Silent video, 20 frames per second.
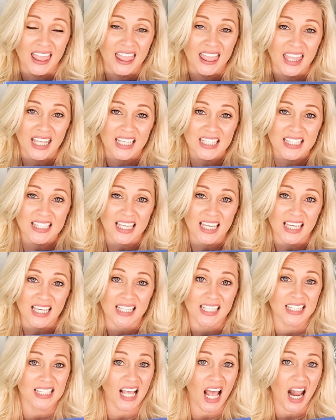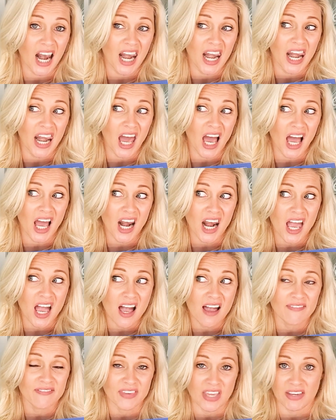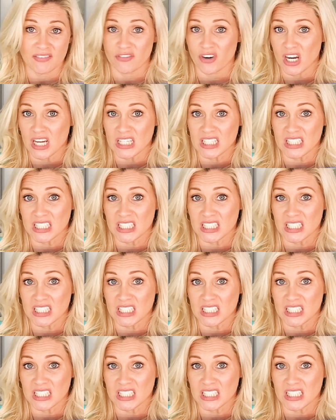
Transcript: this is not a favorite.